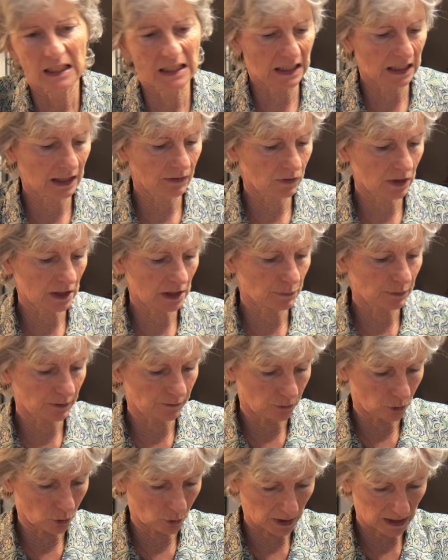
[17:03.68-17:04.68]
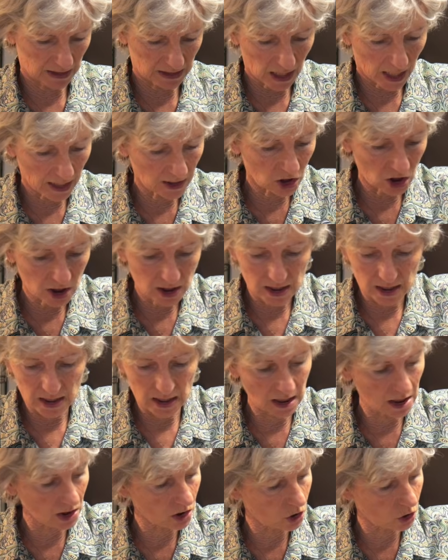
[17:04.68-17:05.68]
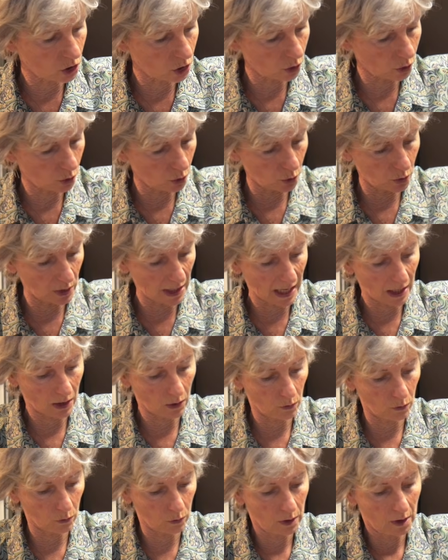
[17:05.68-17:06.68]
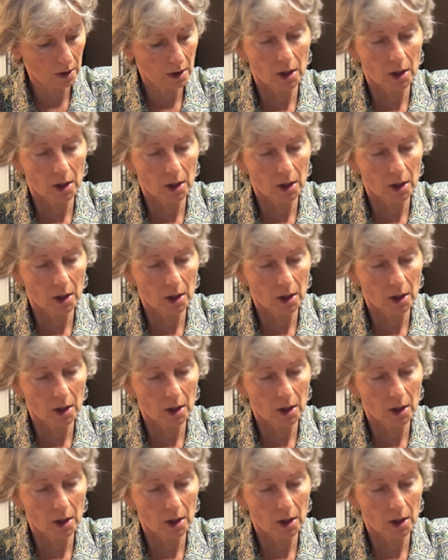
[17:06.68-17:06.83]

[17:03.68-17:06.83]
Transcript: the evenings before this. I just need to now